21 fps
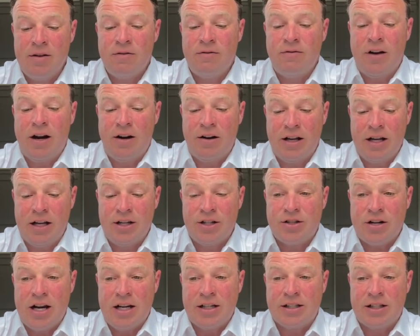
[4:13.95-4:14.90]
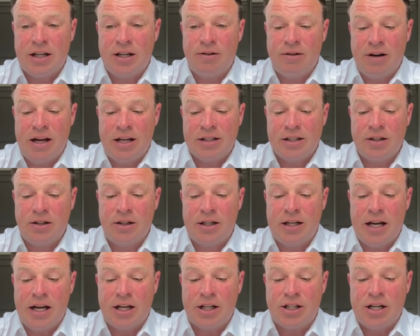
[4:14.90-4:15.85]
Very interesting race. I'm going
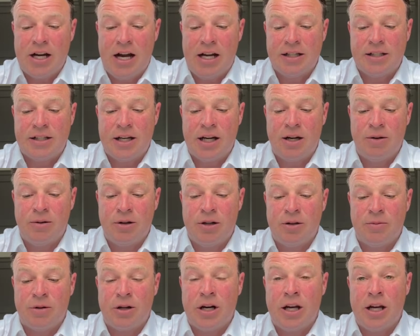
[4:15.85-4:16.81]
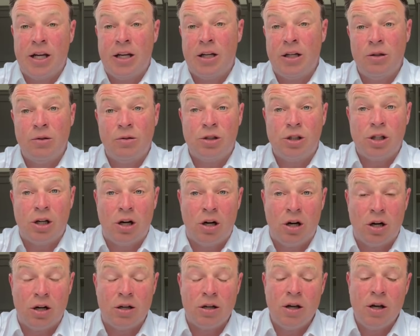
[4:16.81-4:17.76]
to take a chance here with number 9, Luke
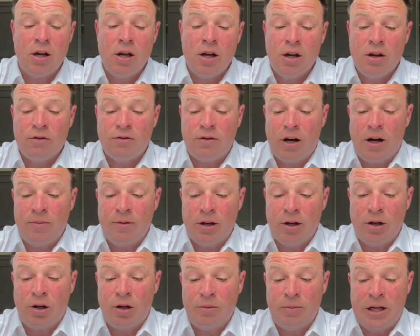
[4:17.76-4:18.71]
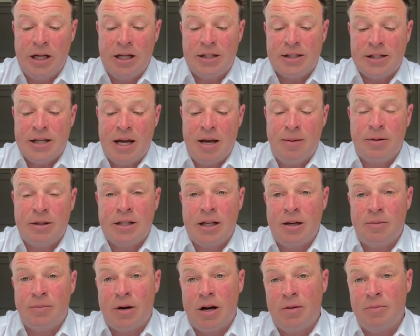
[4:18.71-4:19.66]
Short from the Noel Mead stable.
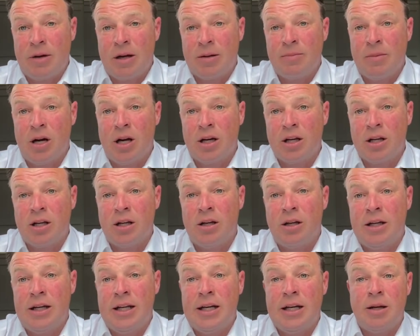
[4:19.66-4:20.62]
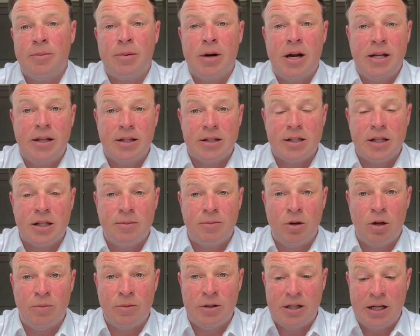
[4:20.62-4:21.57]
Dylan Brown McMonigal, leading apprentice at the
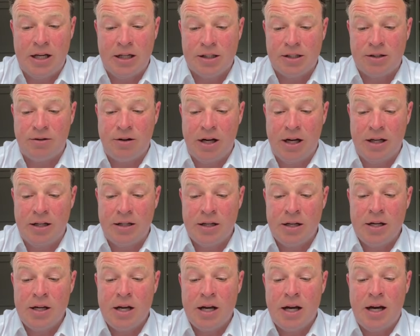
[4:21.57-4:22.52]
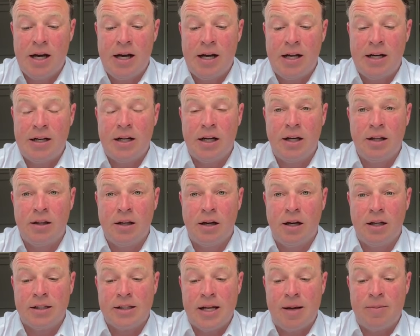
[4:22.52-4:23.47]
moment, takes the ride. And I
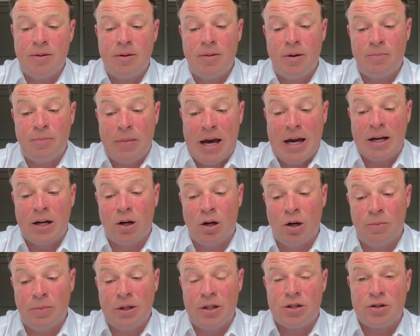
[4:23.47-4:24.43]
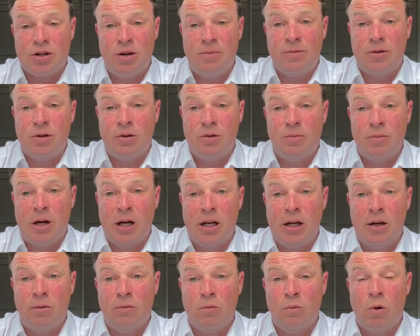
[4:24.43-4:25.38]
thought stepping back up and trip to a
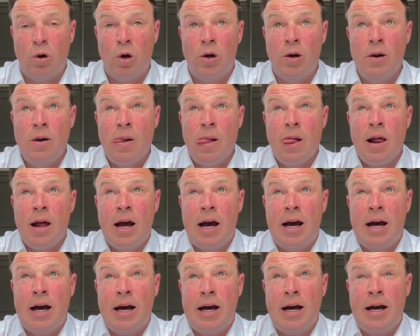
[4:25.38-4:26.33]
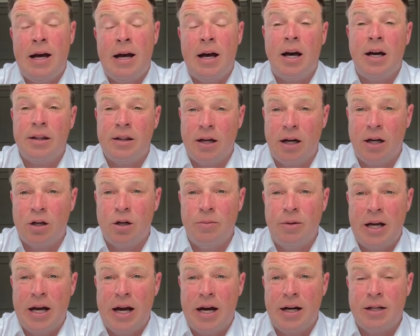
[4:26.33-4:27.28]
mile 1, I thought could
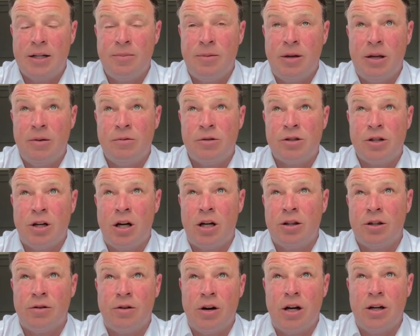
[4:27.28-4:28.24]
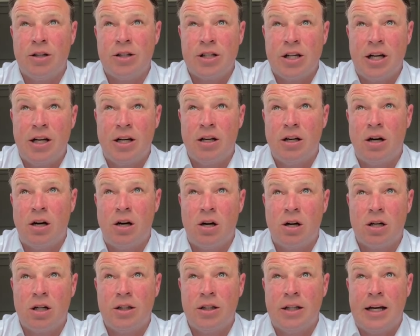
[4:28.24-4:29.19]
be hard to beat. Was drawn the wrong side of
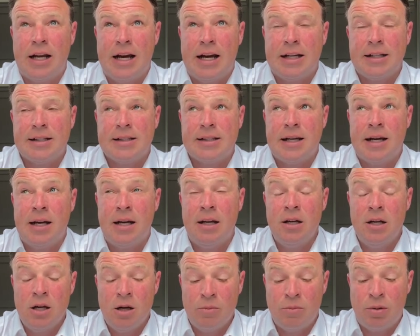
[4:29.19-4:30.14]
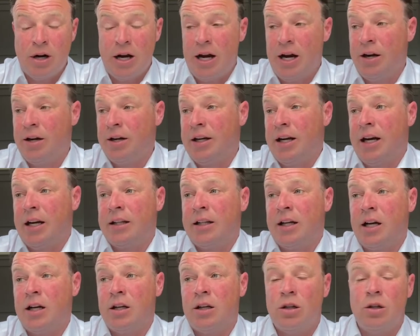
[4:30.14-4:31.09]
Cork on the last day. Prior to that, I
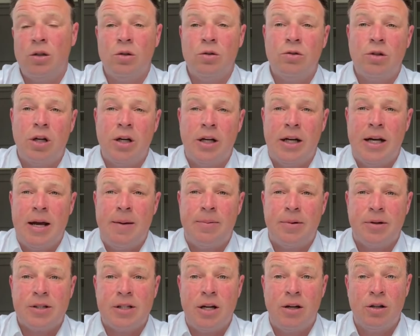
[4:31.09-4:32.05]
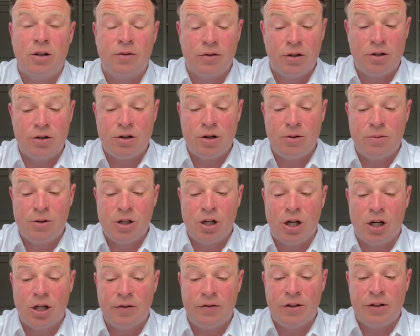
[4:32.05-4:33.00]
thought it had a good run at Leopardstown over a trip
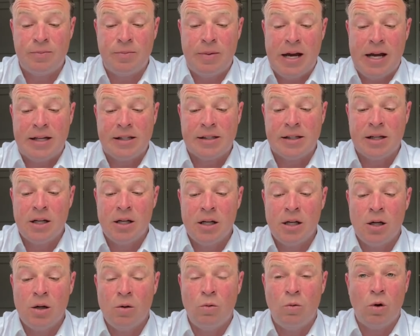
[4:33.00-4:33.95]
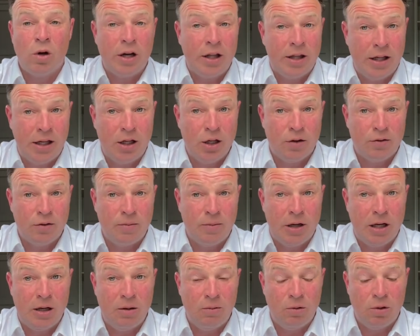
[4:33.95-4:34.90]
short of its best. Won, I think, over a
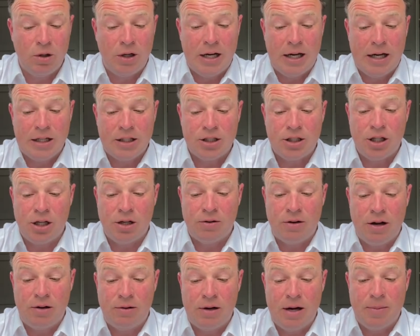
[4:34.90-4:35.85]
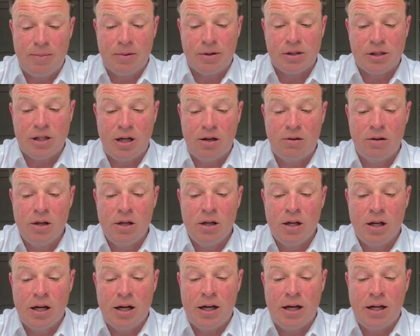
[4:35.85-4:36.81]
mile 1 last year around Leopardstown.
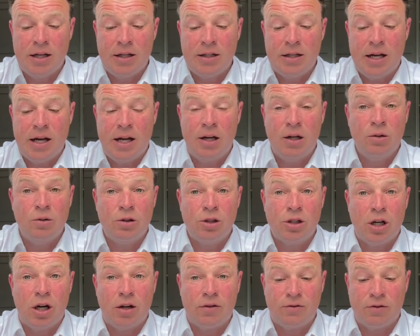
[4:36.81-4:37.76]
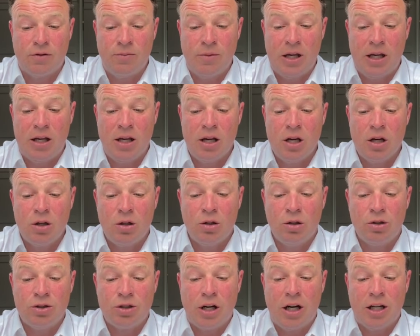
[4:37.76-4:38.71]
And Luke Short, for me,
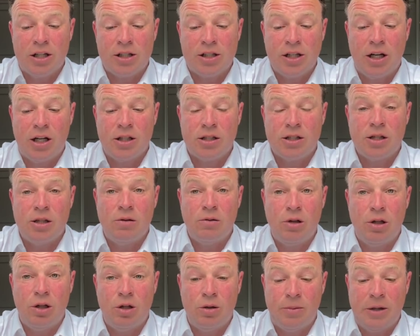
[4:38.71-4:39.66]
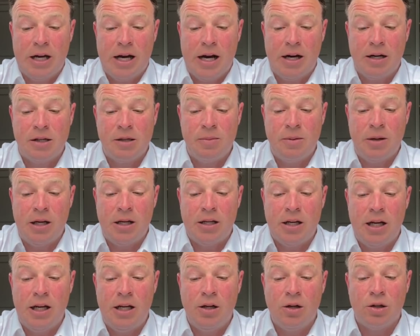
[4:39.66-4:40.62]
good draw stall 2. He could be hard to beat.
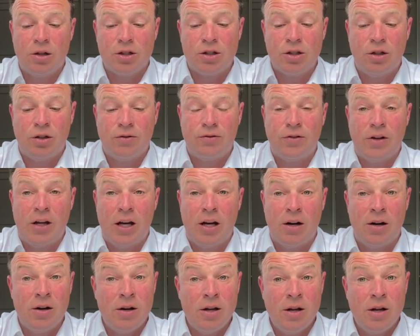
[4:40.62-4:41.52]
He knows no fear.